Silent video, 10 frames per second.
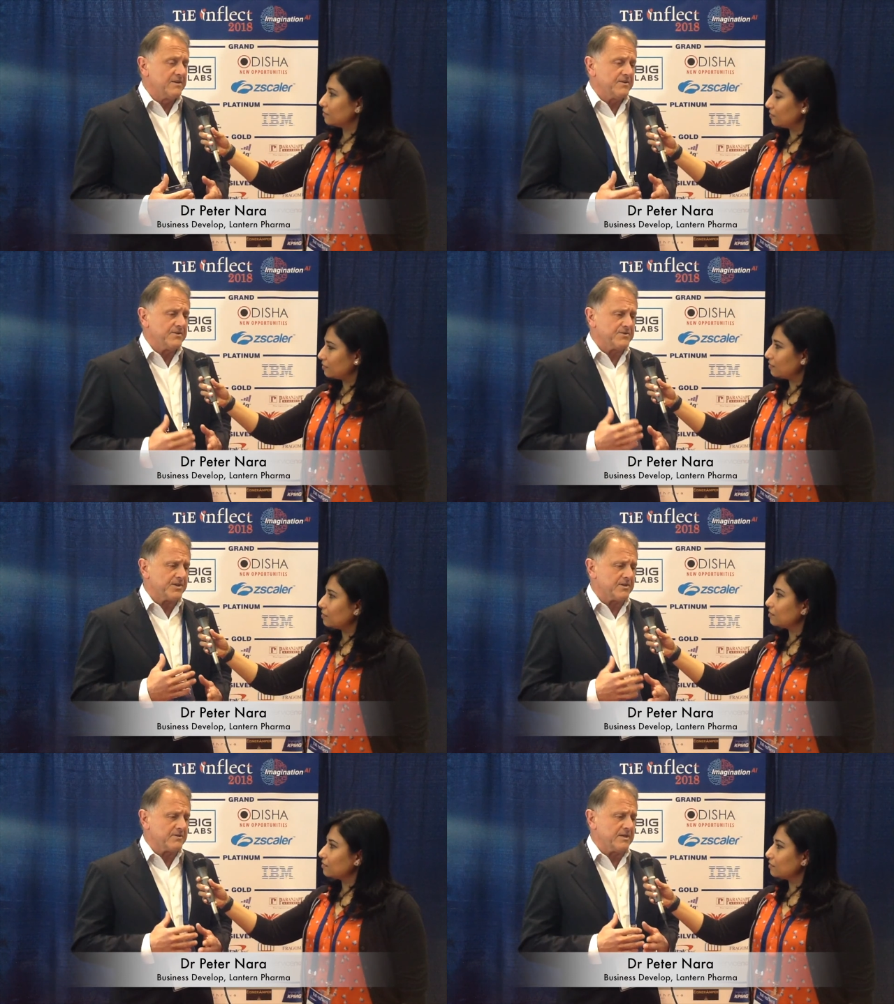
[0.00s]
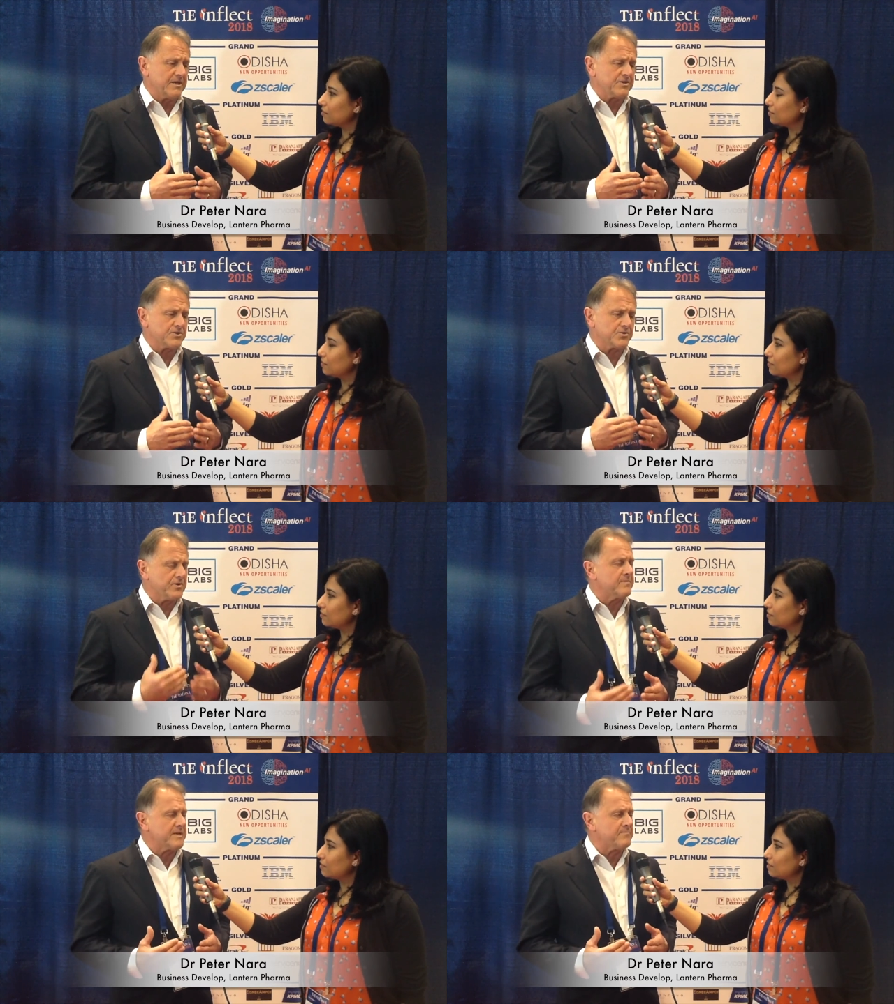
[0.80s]
Speaker 1: There's an
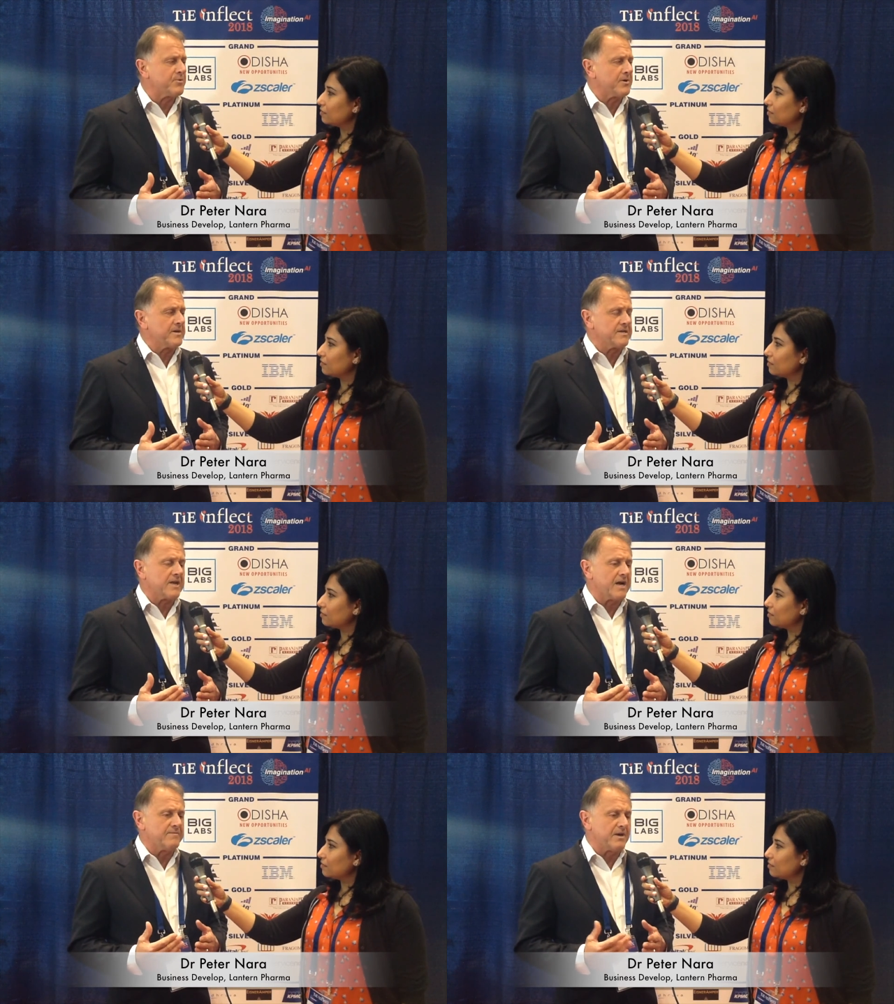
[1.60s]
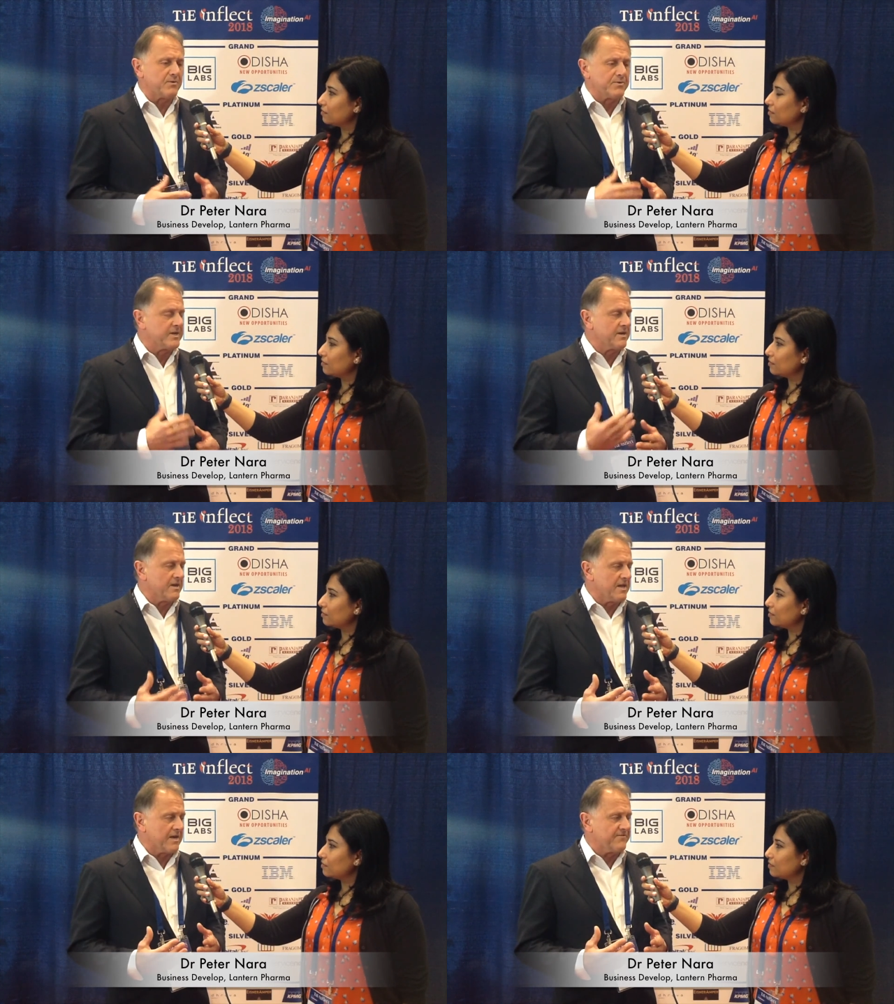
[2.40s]
extremely important time now where we can
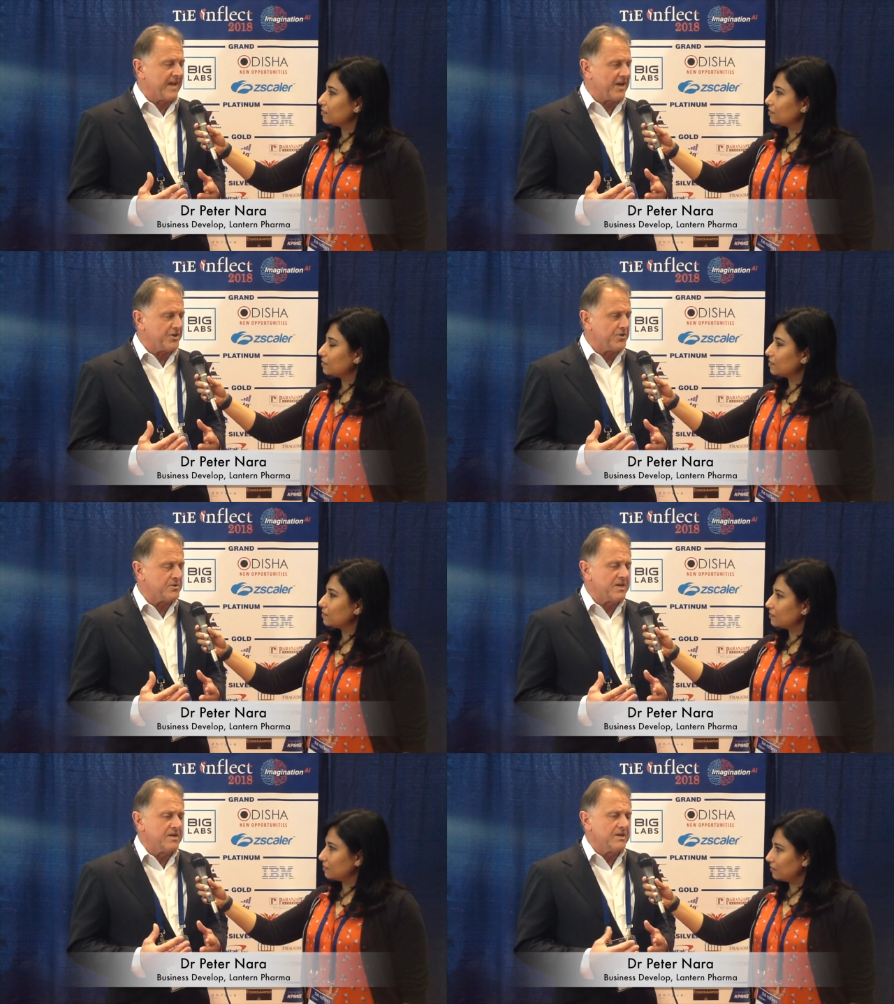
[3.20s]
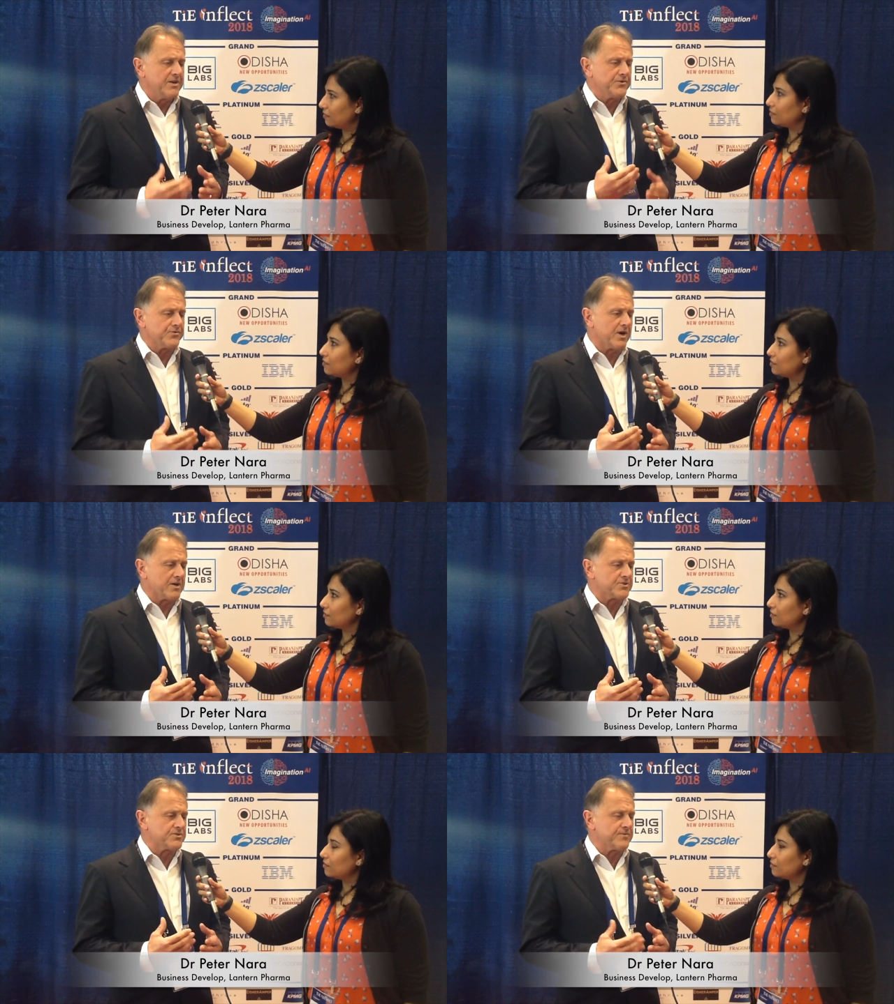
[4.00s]
unlock value in
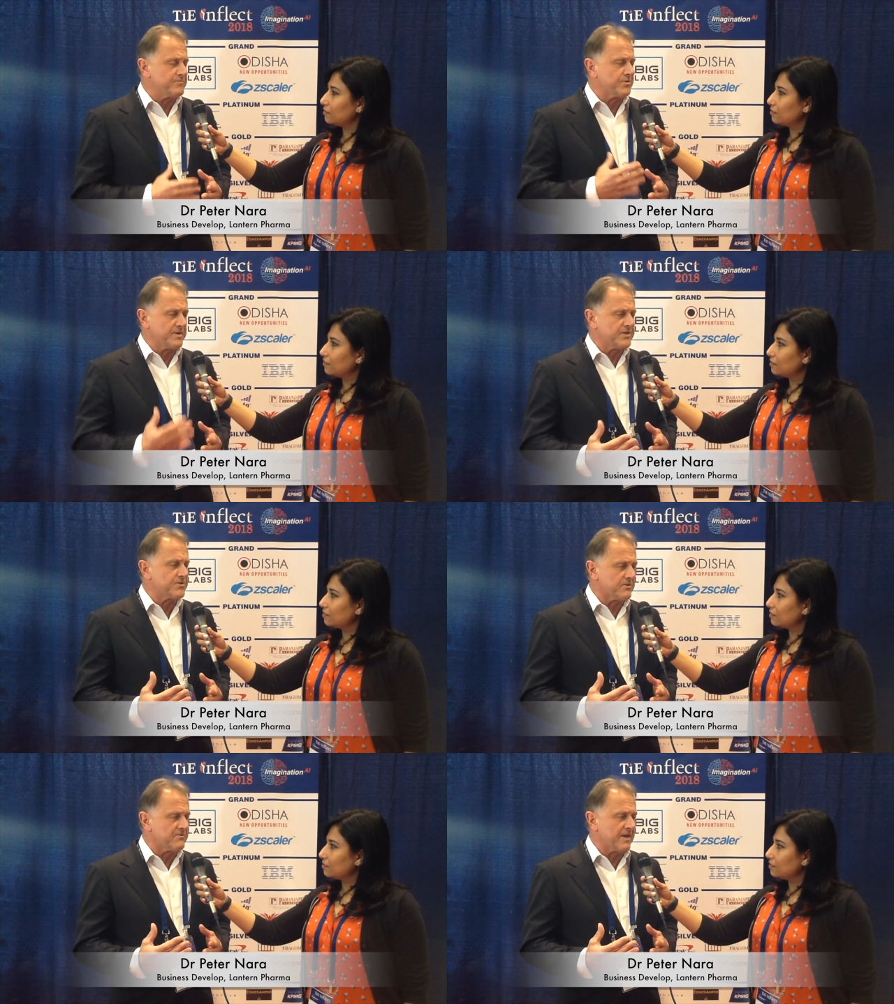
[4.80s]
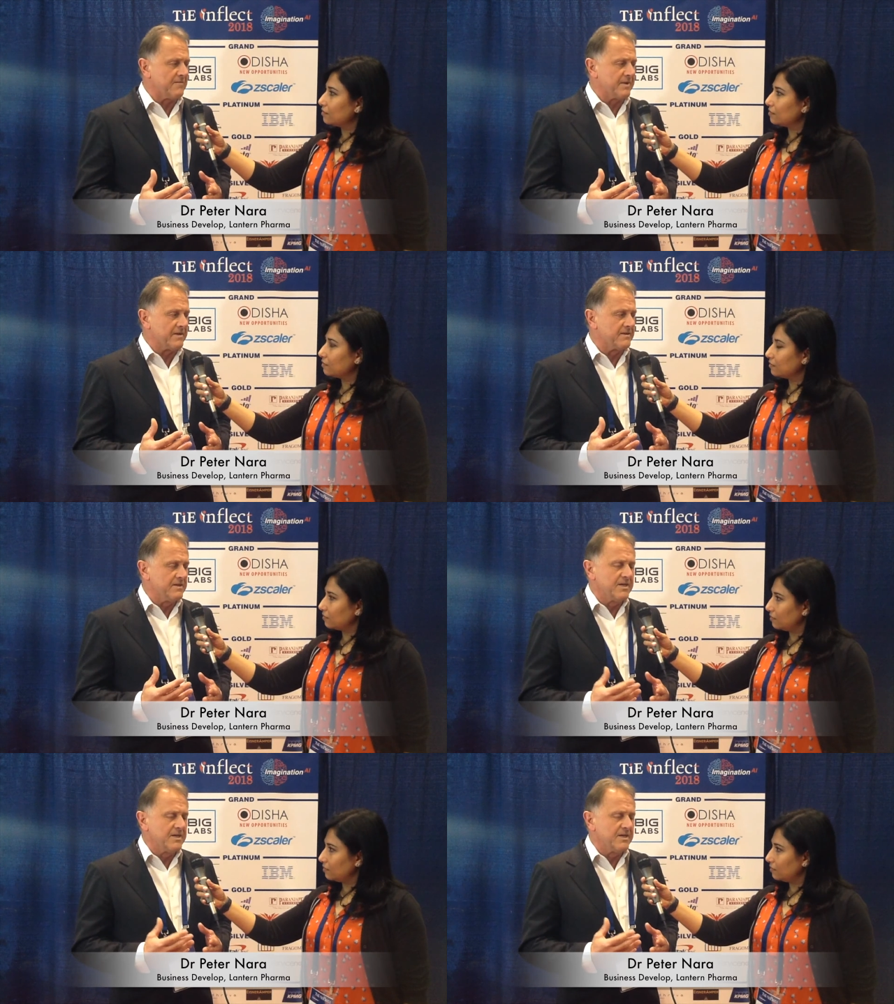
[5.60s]
drugs from traditional development,